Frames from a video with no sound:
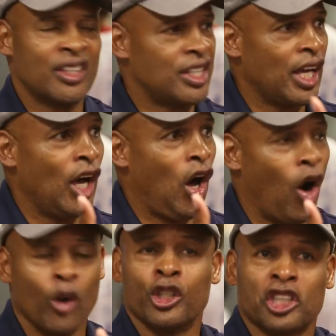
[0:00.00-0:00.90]
the
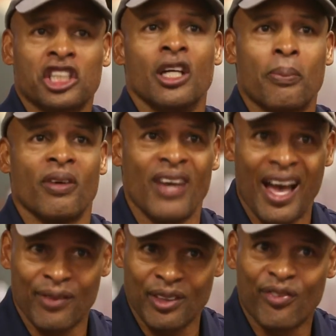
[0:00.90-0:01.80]
ownership of
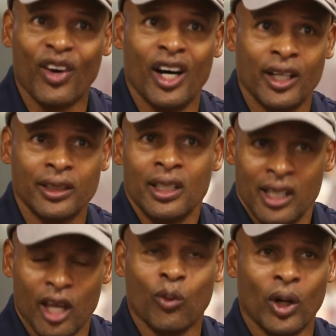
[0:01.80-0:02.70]
having fun
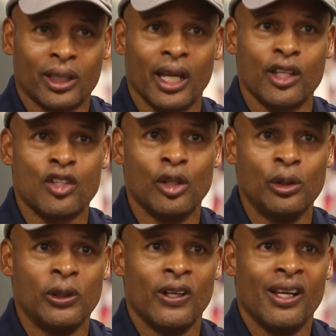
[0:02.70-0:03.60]
in what they
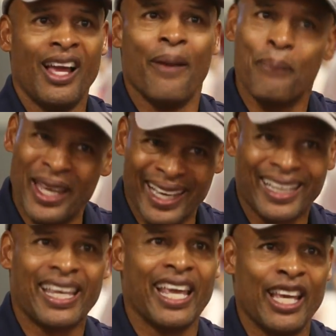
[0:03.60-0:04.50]
do and
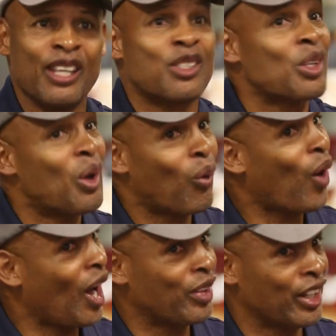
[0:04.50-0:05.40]
being kids
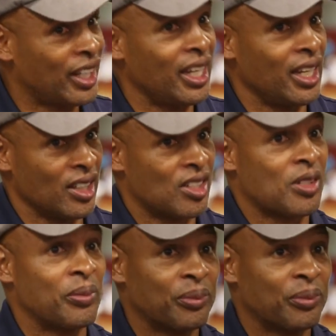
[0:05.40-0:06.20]
while they're kids.